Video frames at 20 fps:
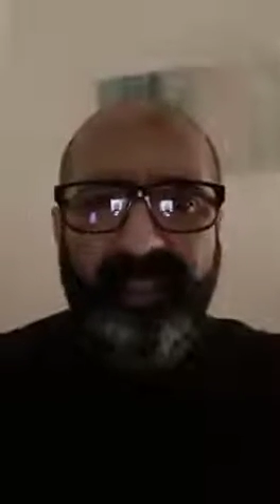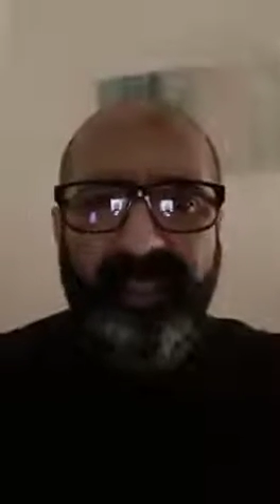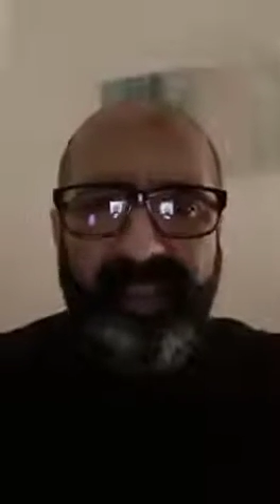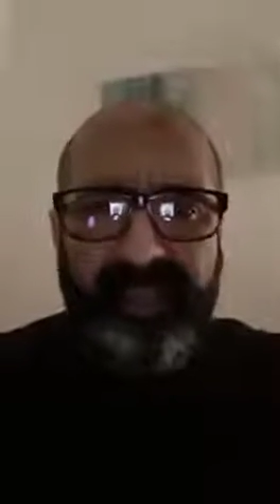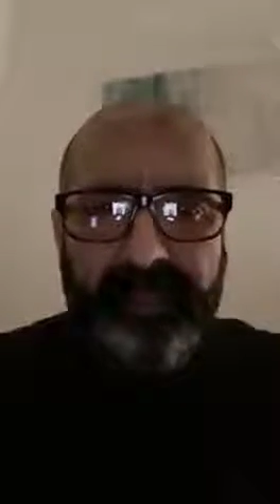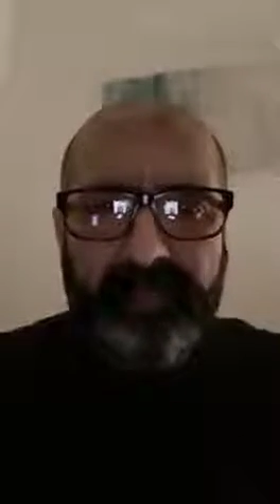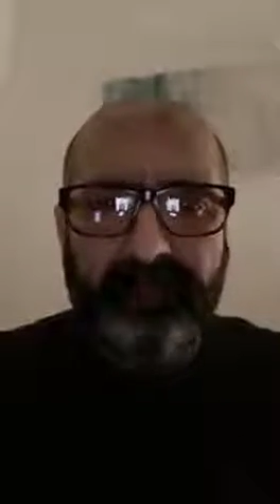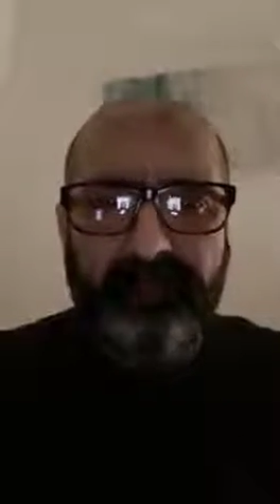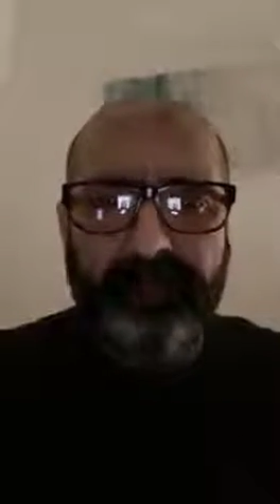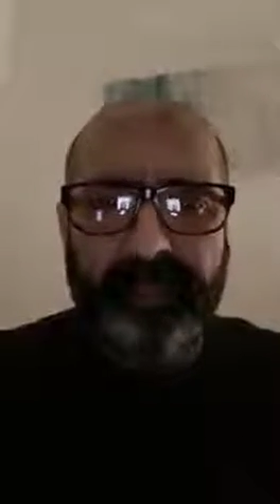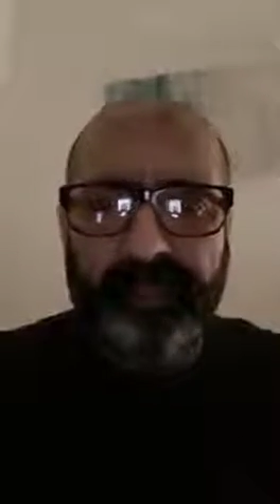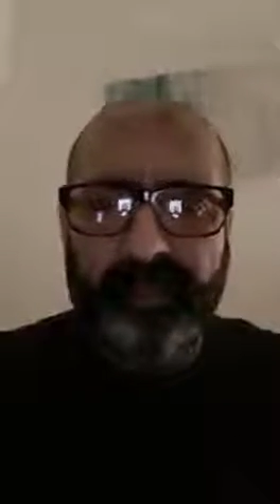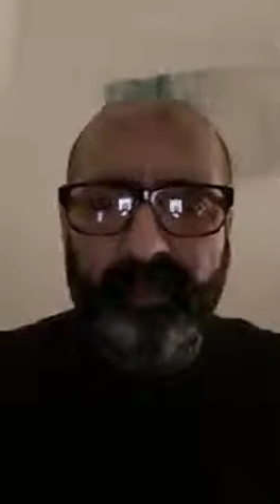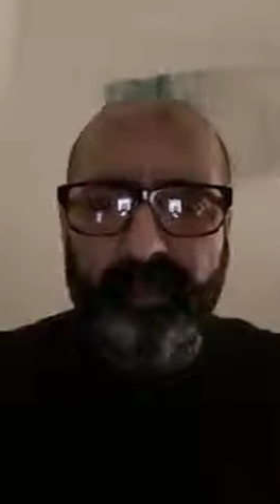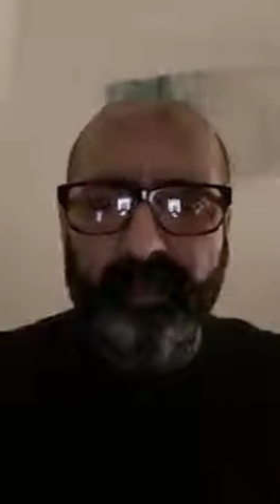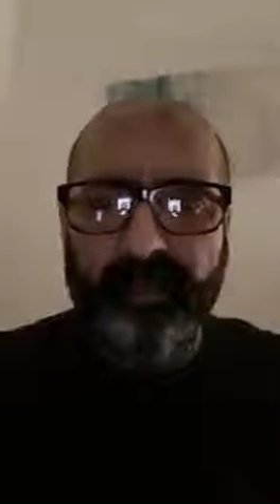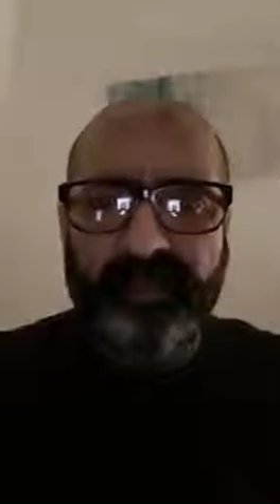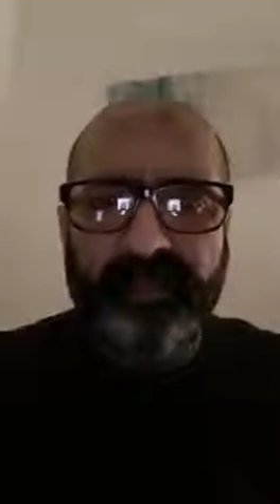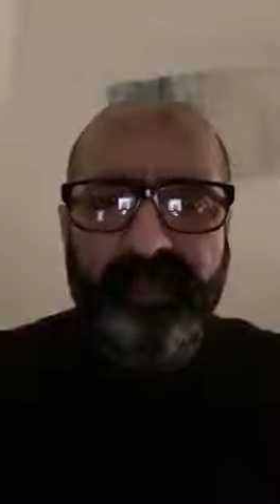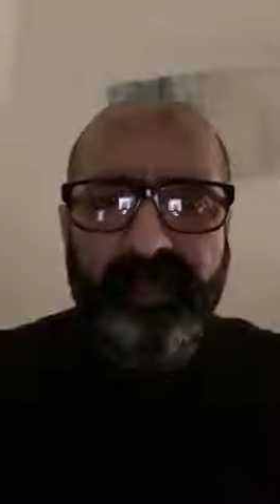
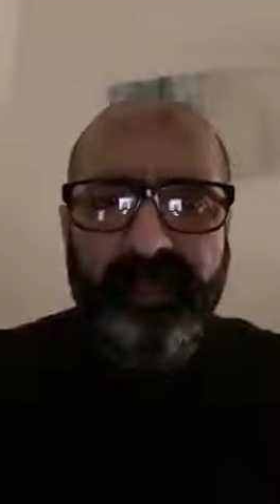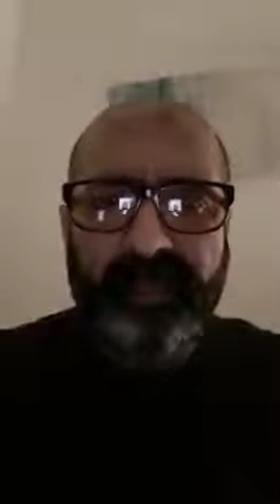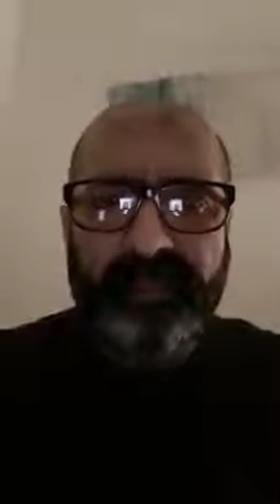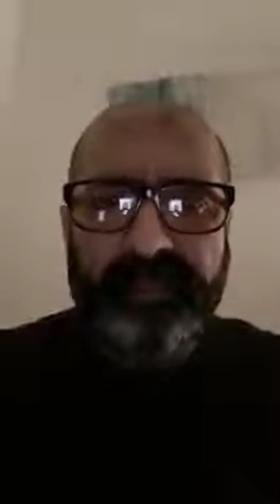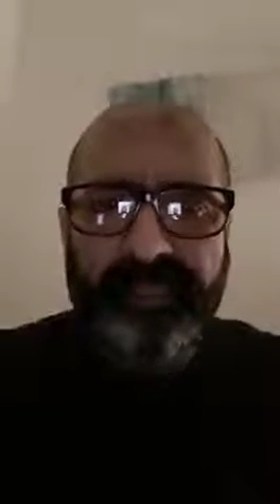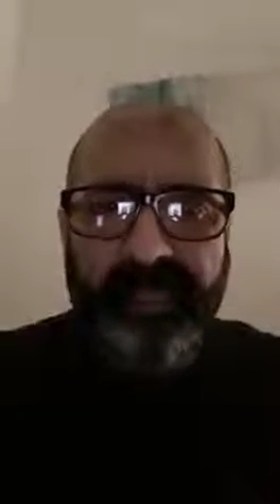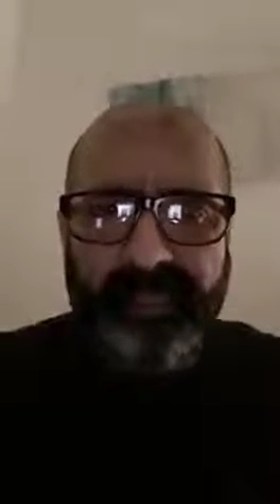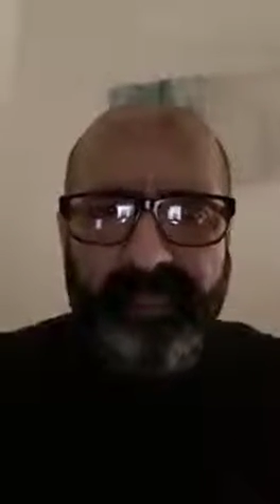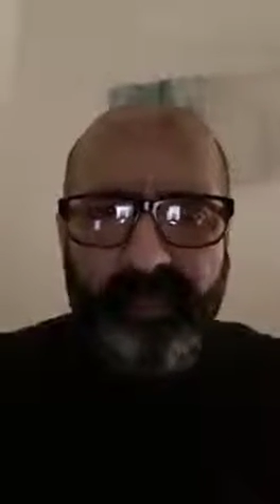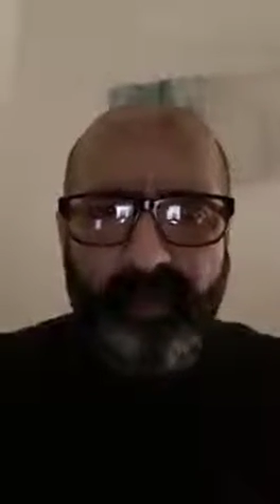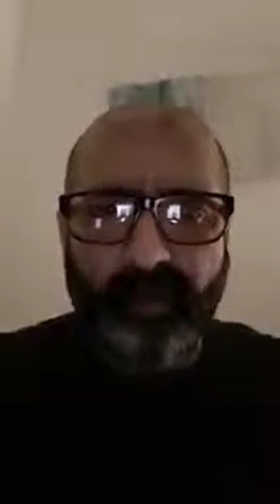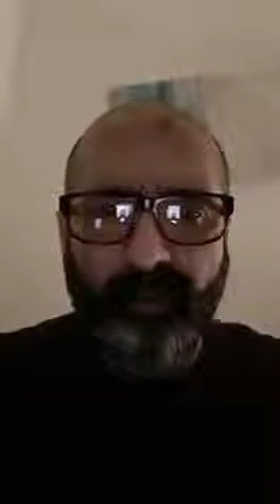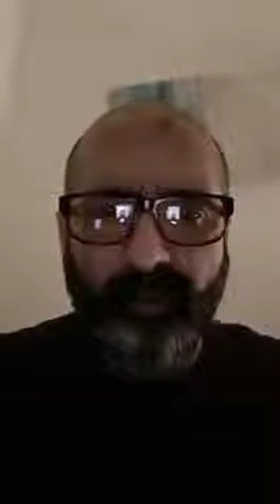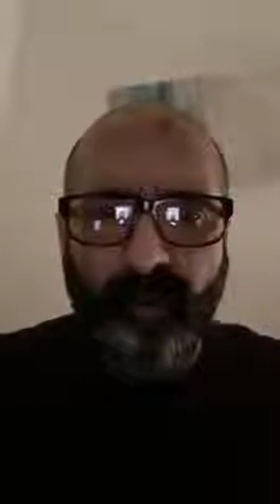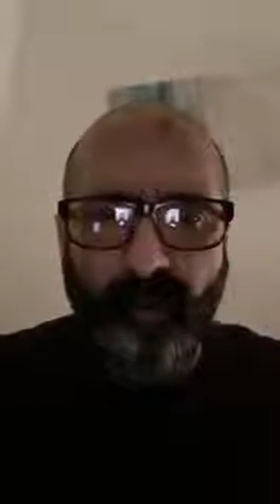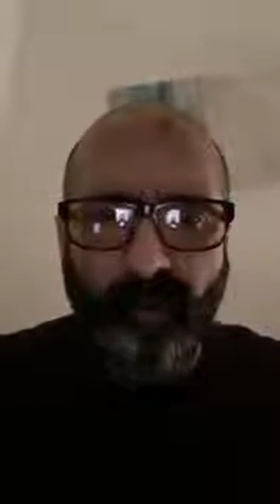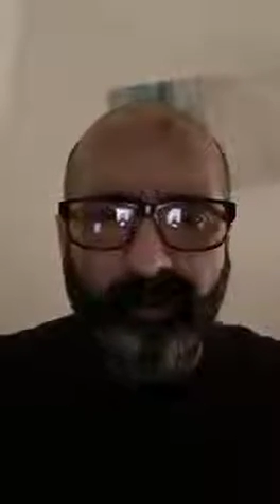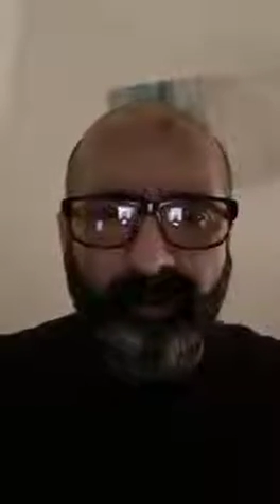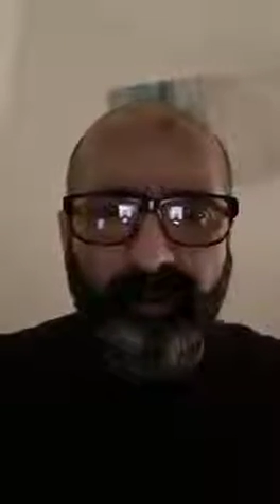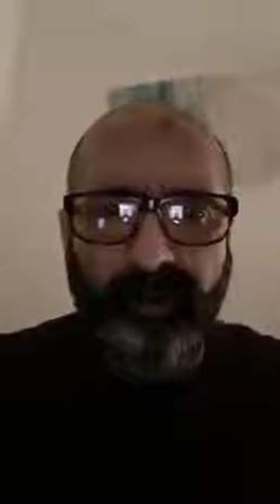individuals setting up
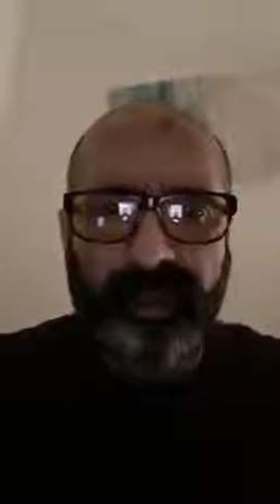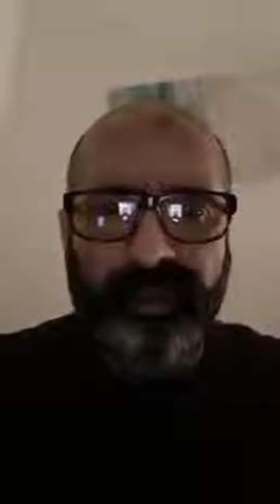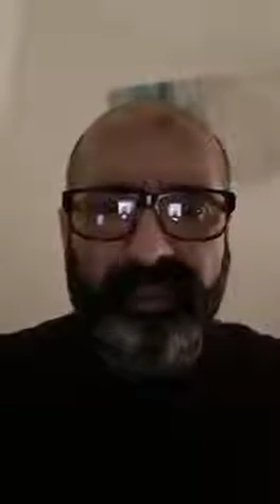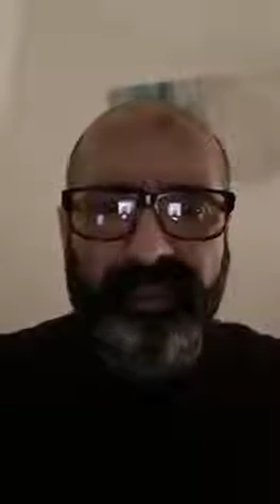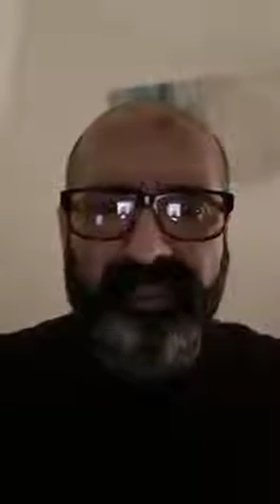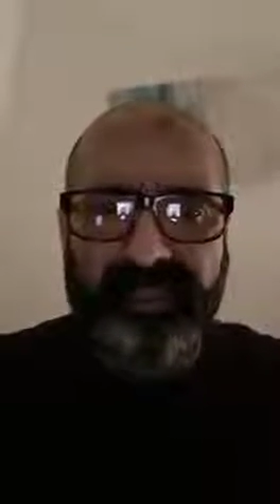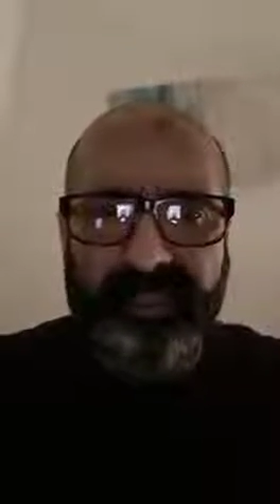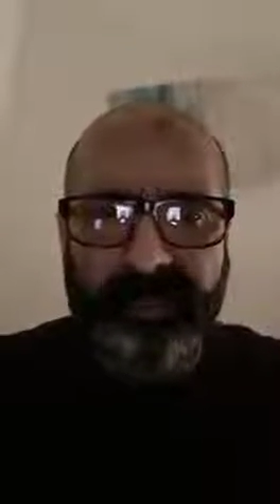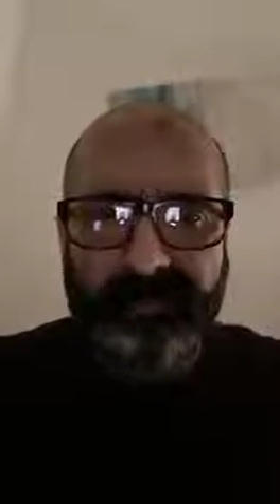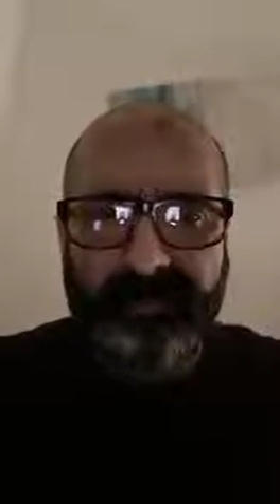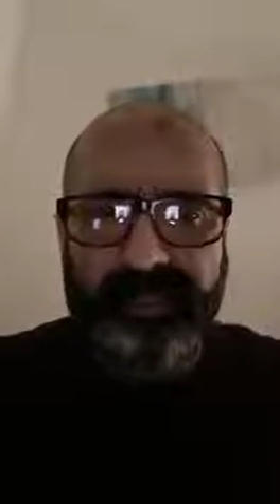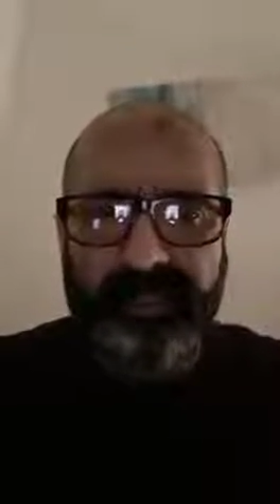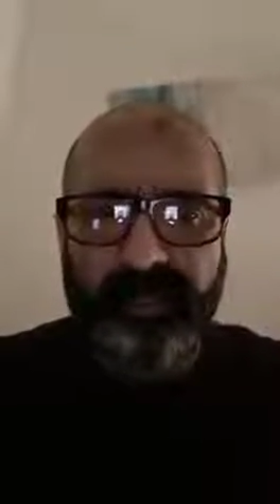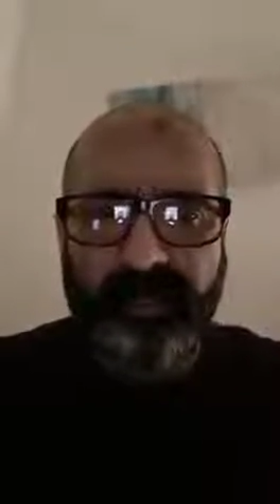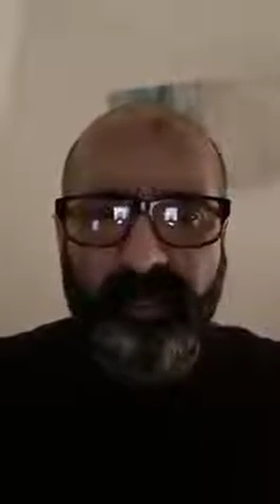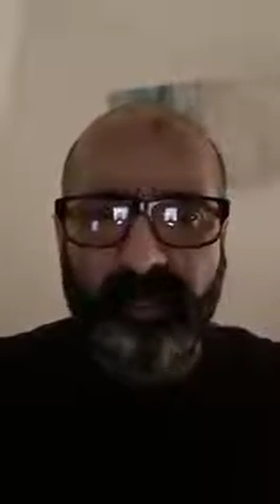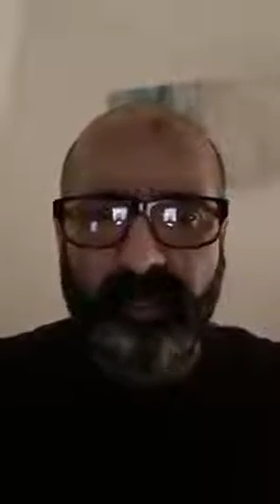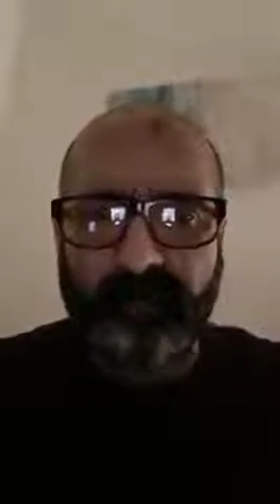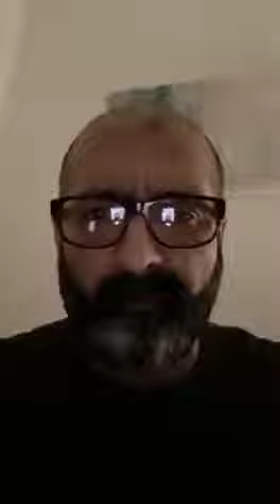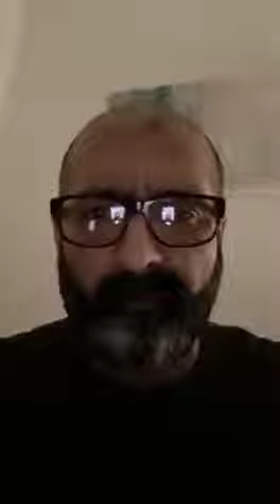corporations, limited
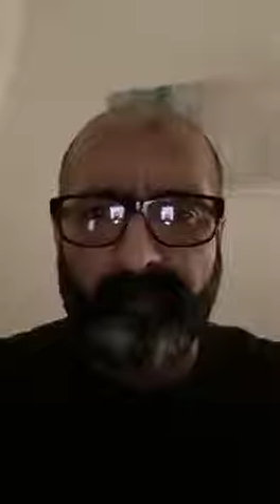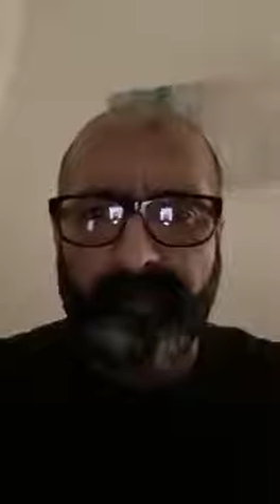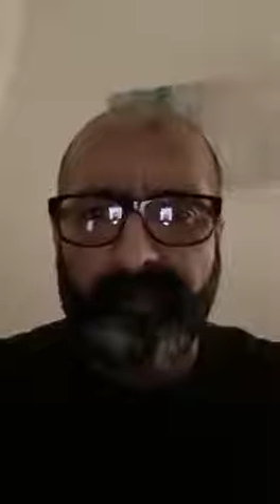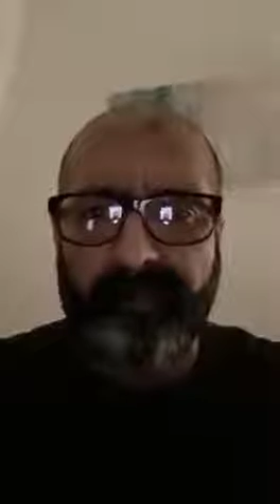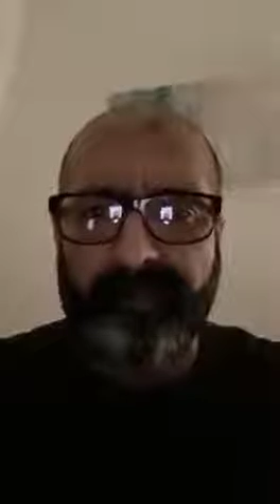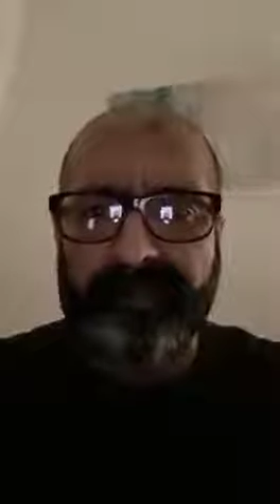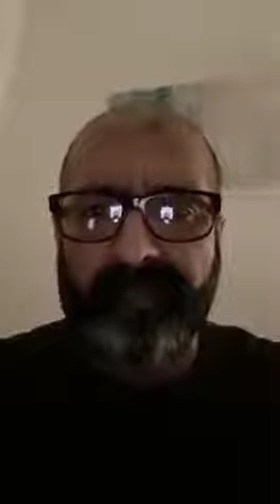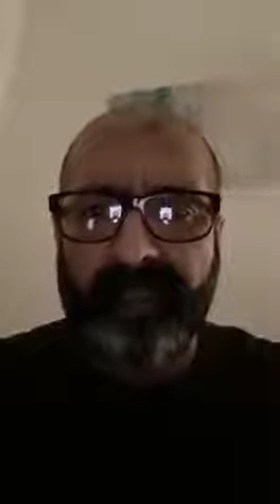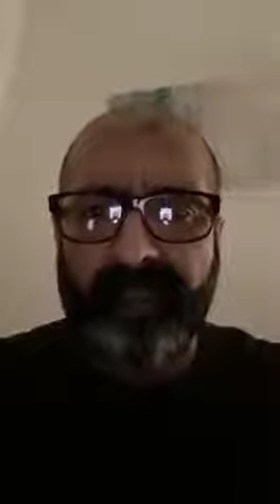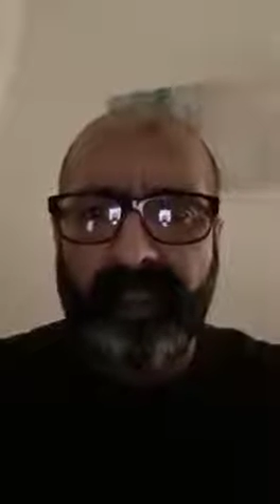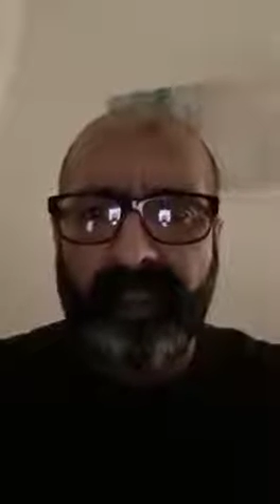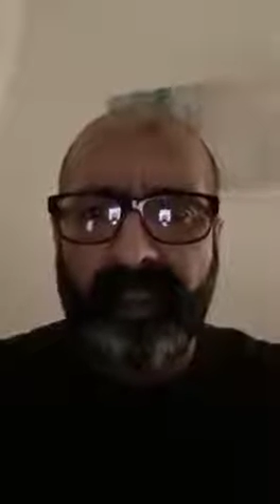companies,